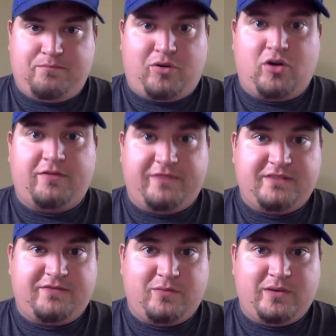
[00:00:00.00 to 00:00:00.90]

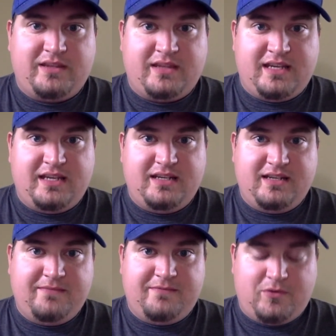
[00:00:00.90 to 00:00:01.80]
perfect for what they needed
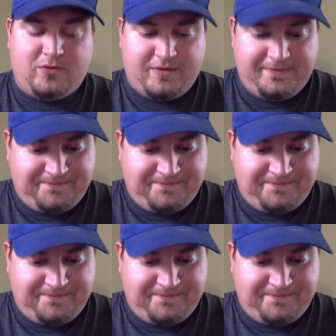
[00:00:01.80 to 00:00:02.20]
him for.